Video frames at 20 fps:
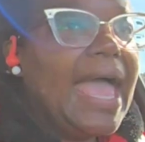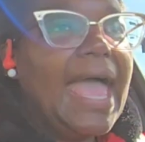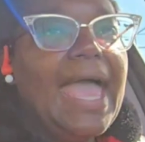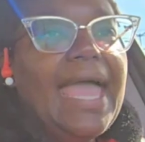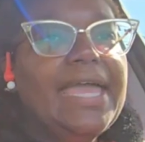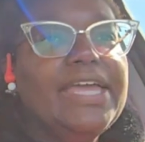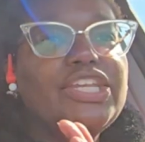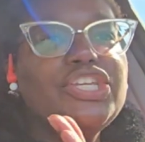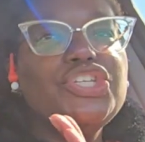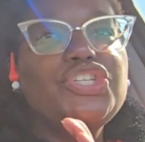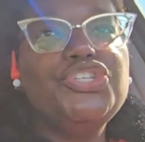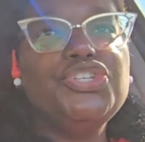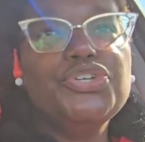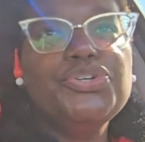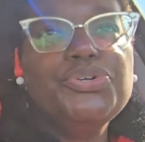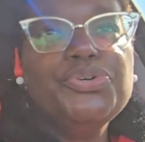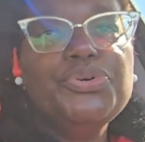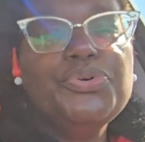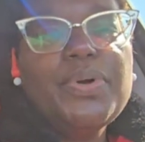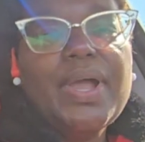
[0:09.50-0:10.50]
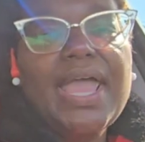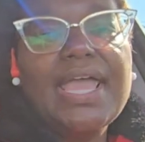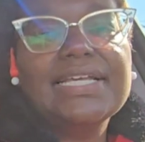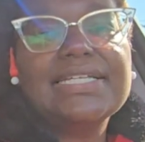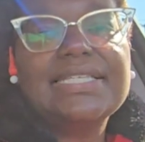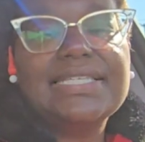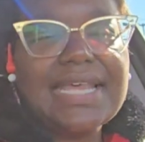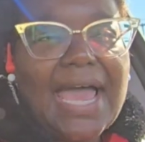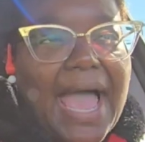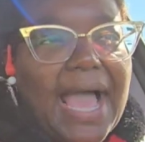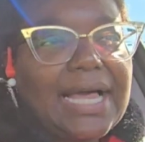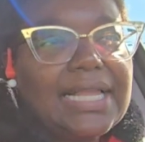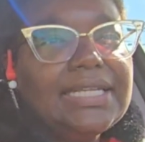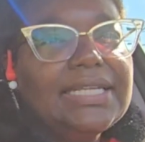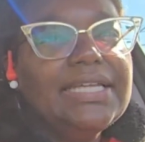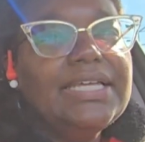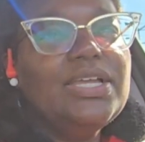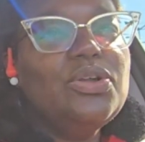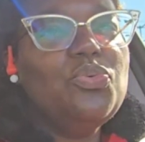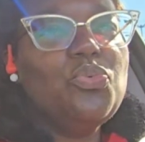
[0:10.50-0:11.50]
and do
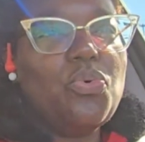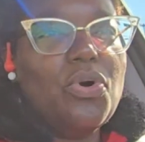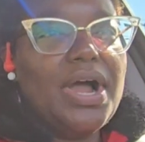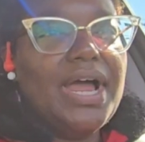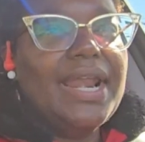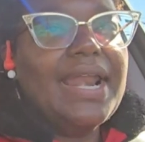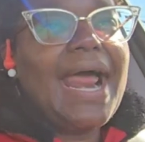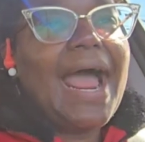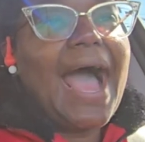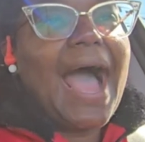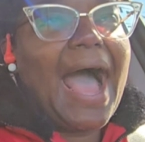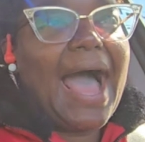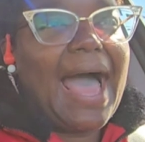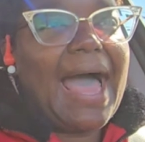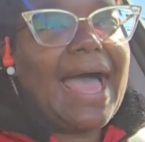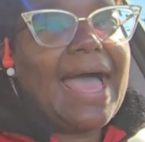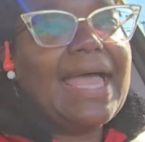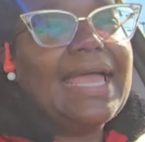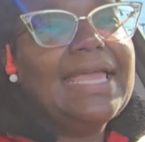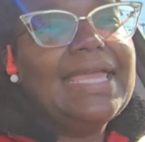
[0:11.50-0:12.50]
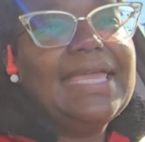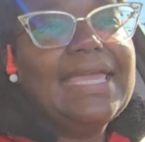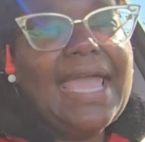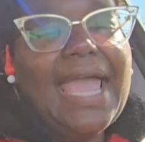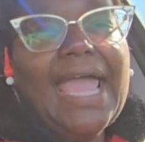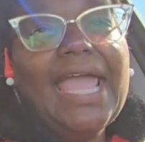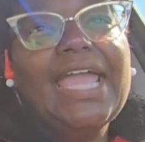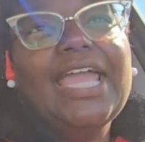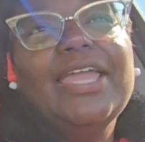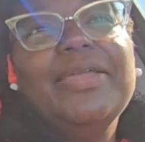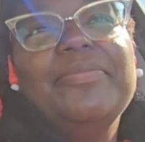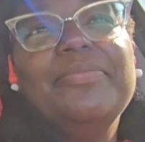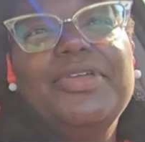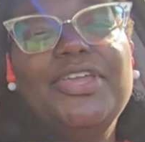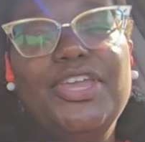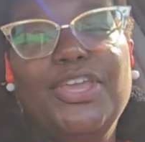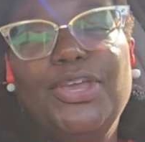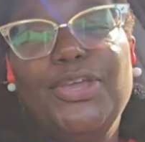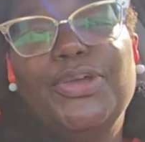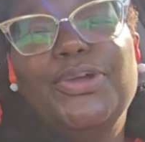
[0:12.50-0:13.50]
exactly what I came
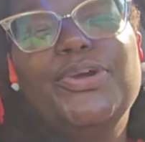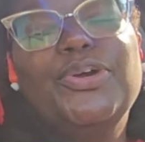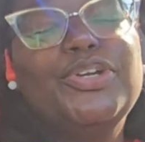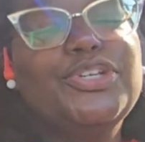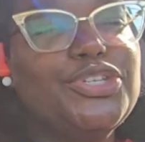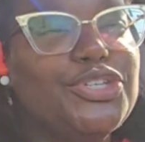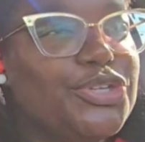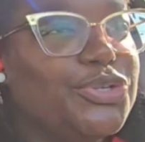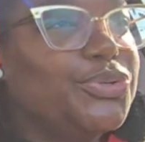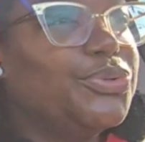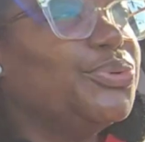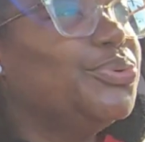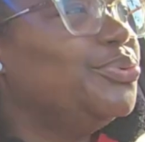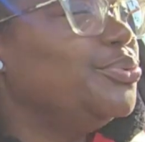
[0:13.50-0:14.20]
here to